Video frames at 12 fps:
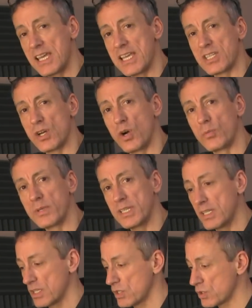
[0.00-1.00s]
is
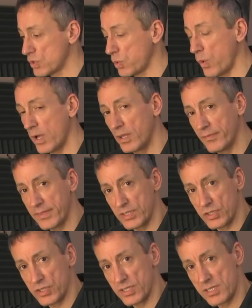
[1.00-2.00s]
only 12
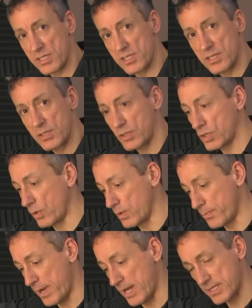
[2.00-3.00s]
inches
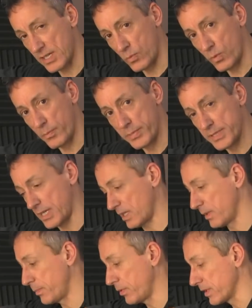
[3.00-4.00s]
going past that one
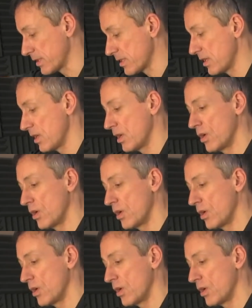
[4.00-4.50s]
particular point,